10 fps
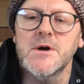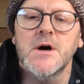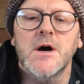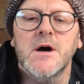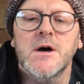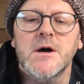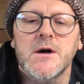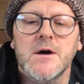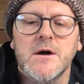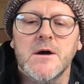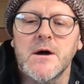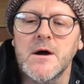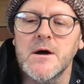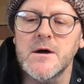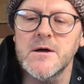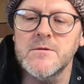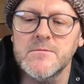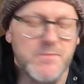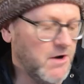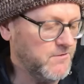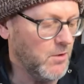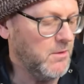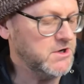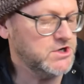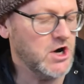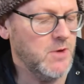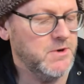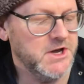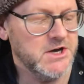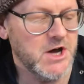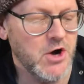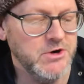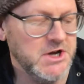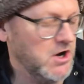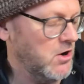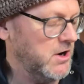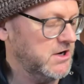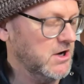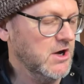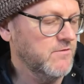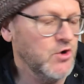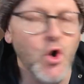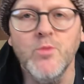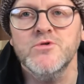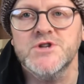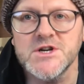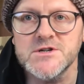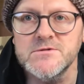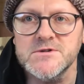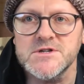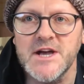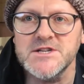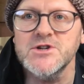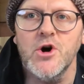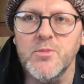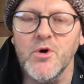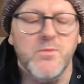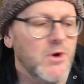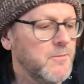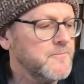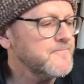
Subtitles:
I've got my sharpening and honing guide for normal chisels. That's not a problem,